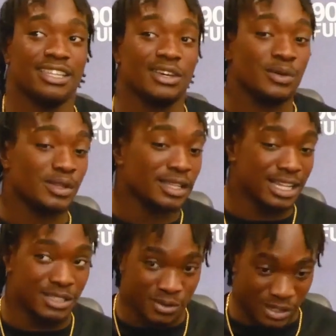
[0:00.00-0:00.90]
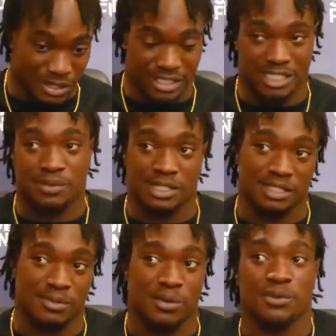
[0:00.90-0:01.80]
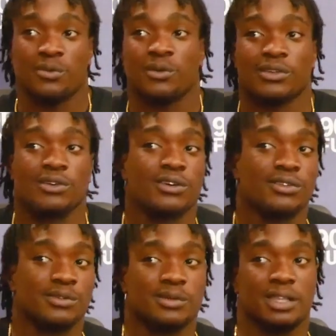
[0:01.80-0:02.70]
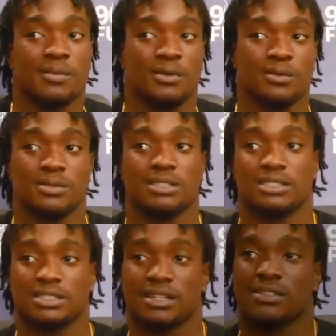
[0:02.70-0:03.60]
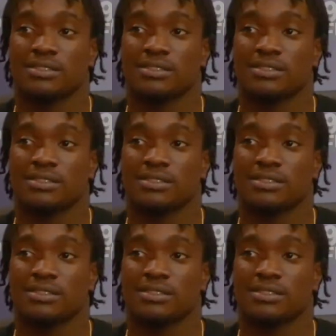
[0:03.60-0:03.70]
the only thing that's real is this present moment. What are you gonna do with that moment? So.